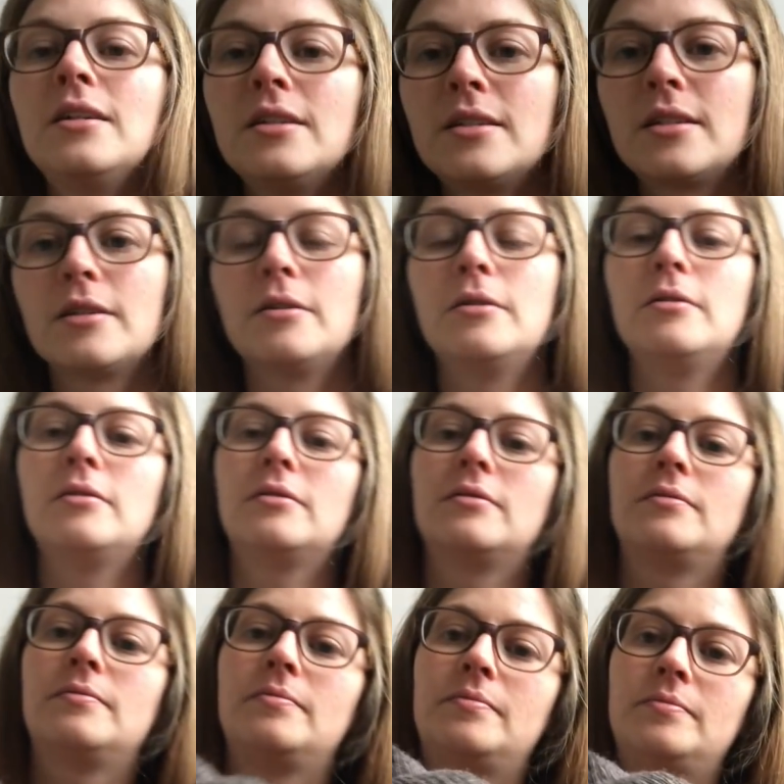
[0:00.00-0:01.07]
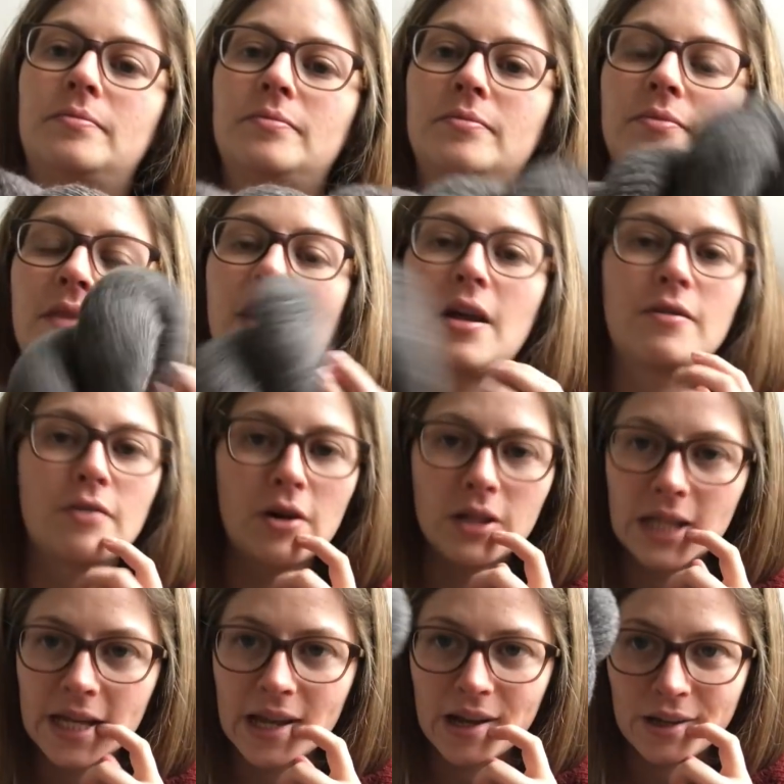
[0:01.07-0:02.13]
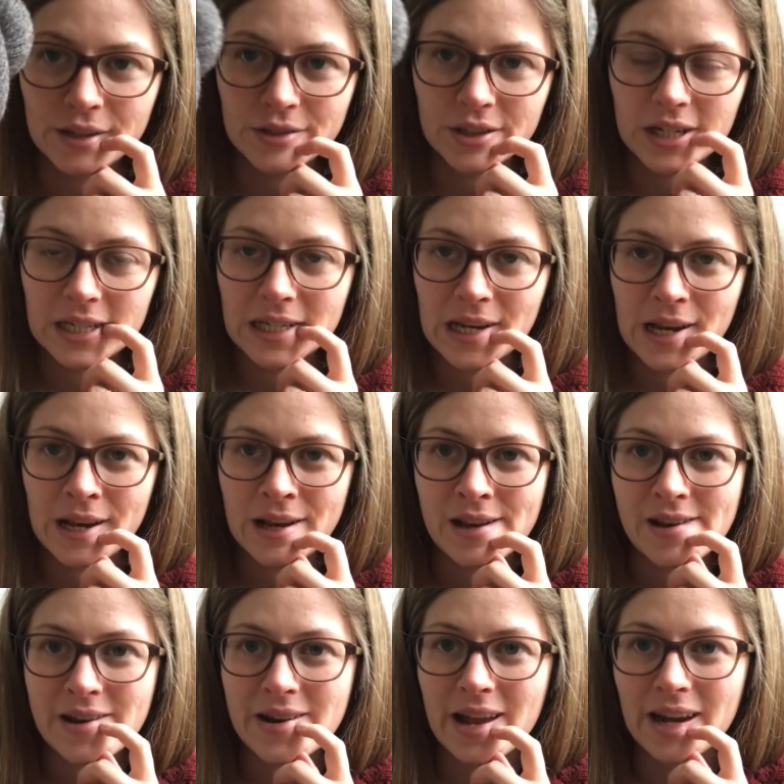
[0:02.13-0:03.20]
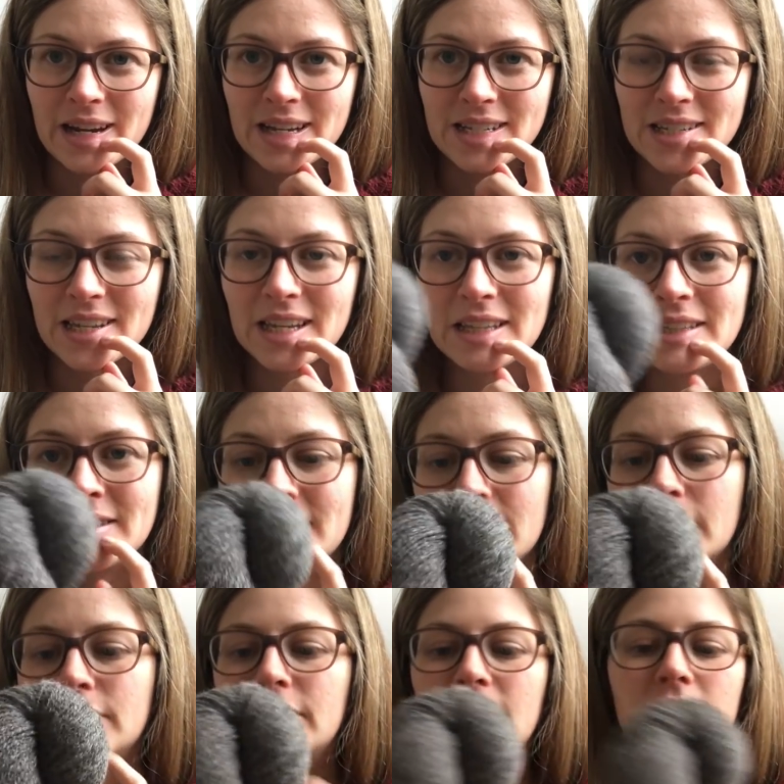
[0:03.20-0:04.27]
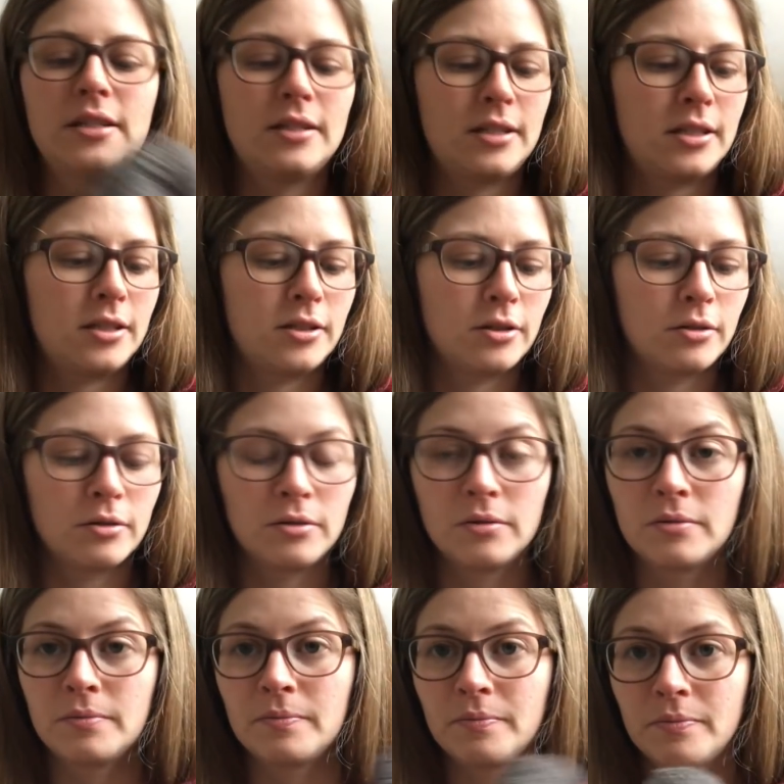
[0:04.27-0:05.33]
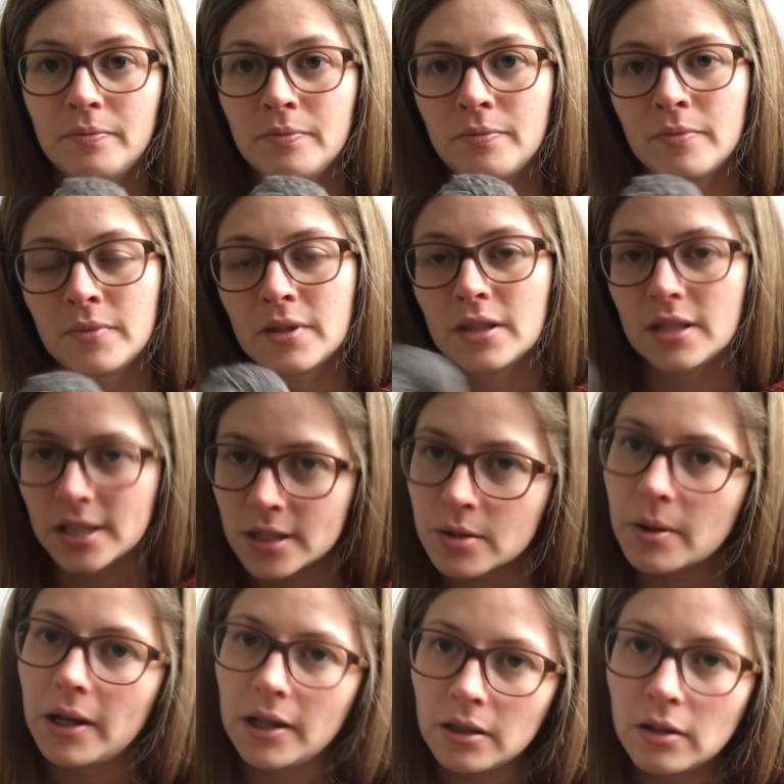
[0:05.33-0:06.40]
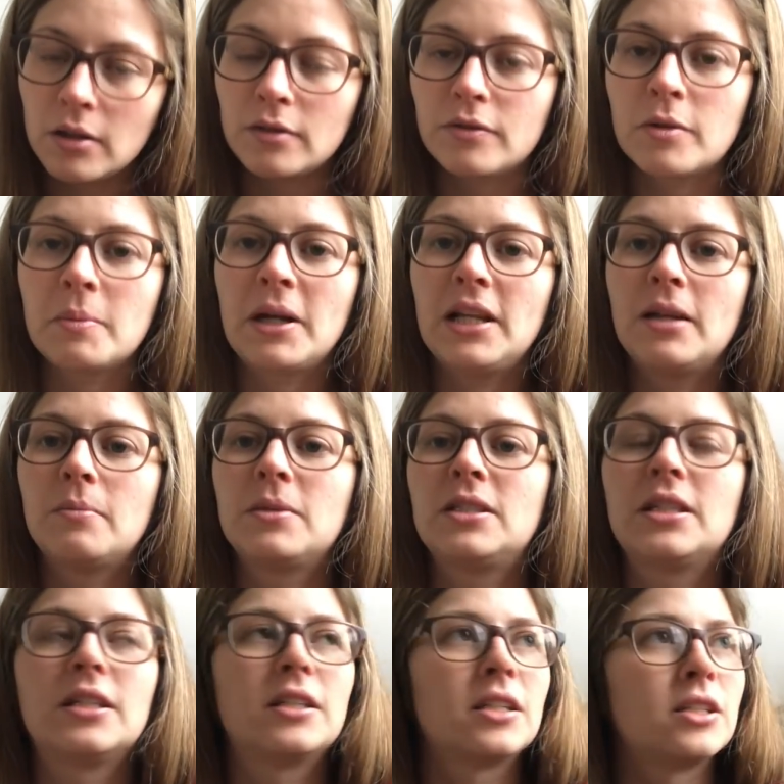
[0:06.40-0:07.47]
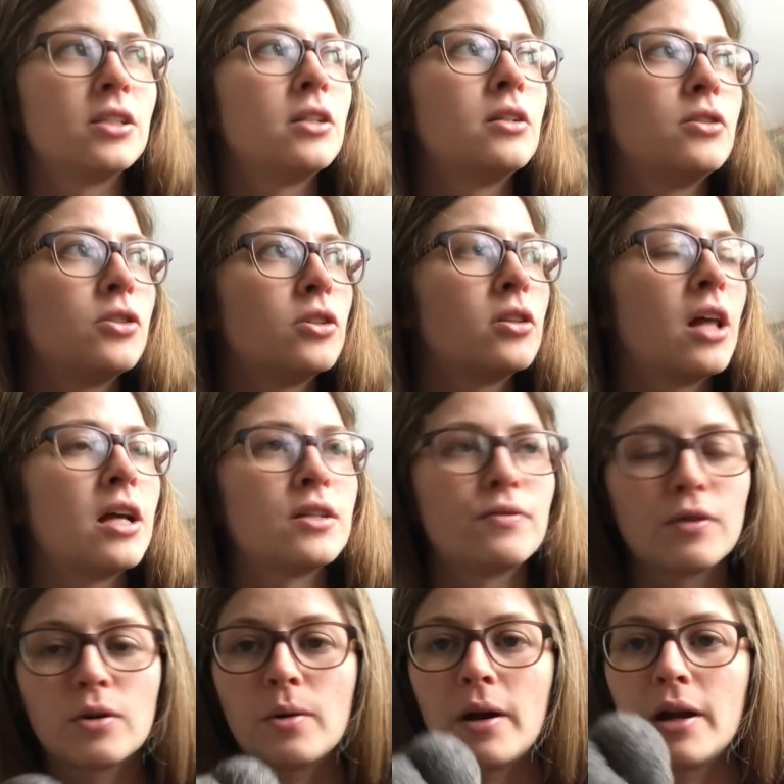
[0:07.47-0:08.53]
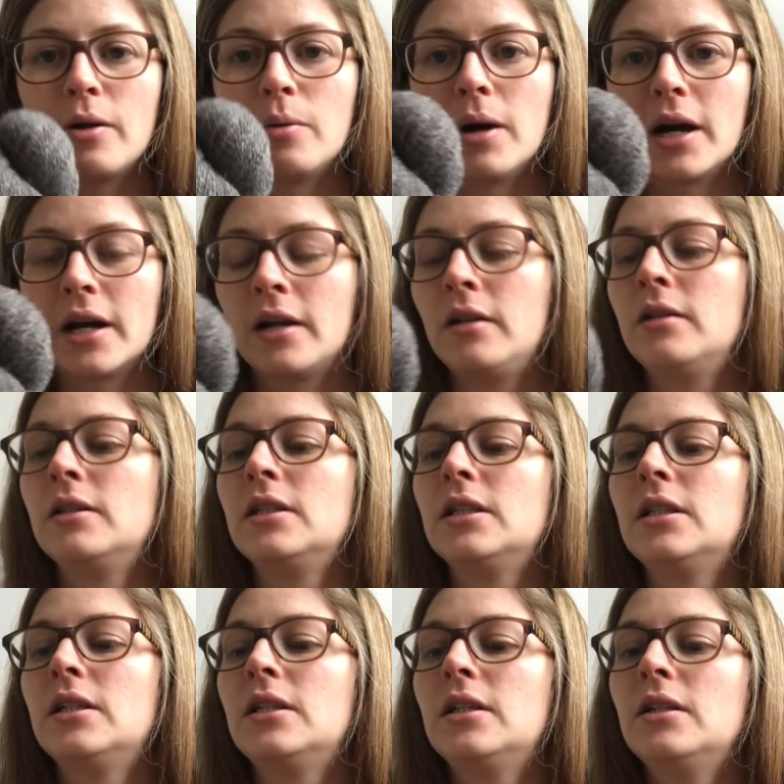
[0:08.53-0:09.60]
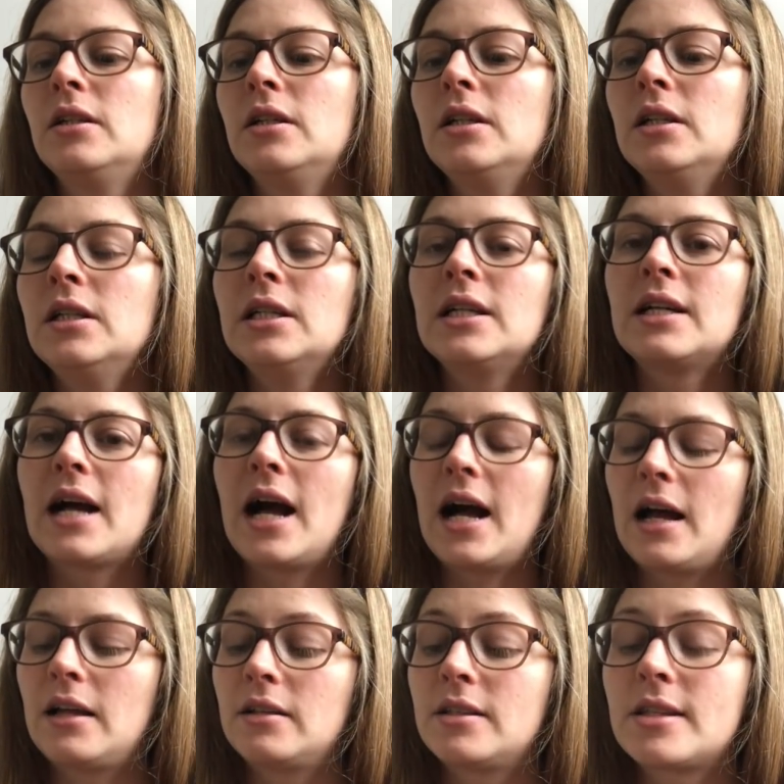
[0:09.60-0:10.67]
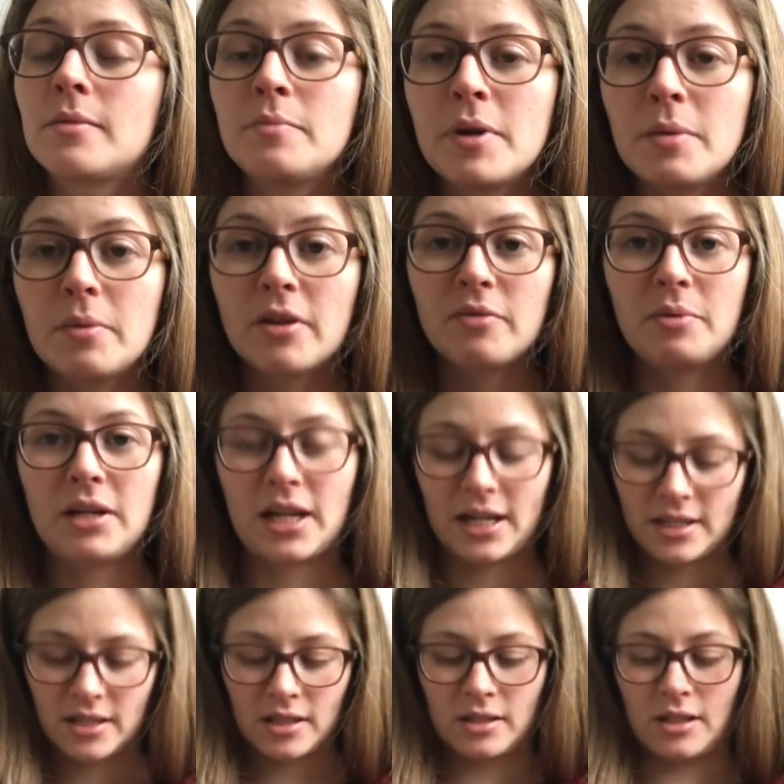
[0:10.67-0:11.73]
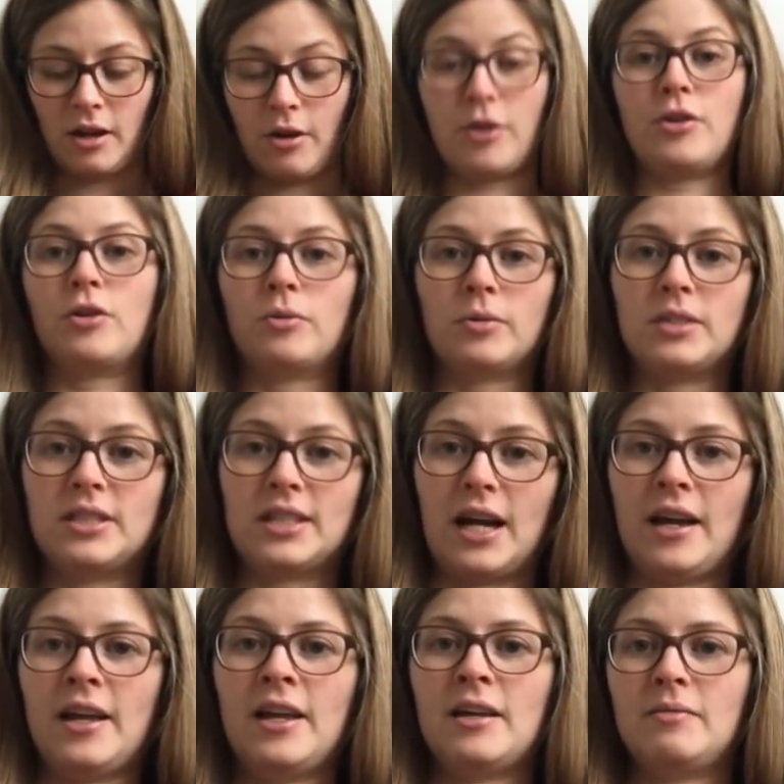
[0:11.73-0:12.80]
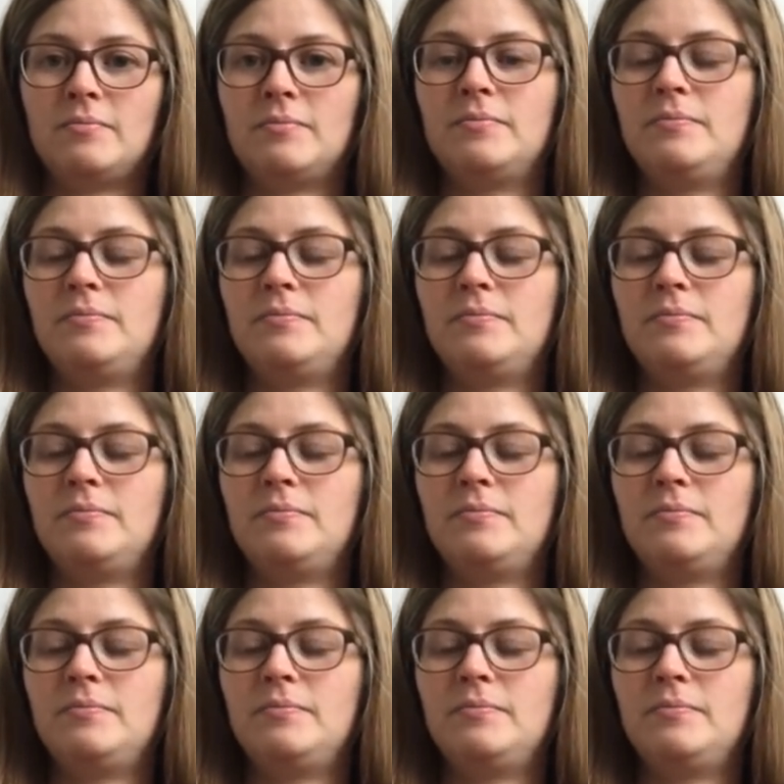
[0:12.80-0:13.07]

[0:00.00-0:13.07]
So I've got like 190 skeins of this, so that's quite a lot for my limited edition. It should last for quite a while. Some people have been asking, are you going to dye it?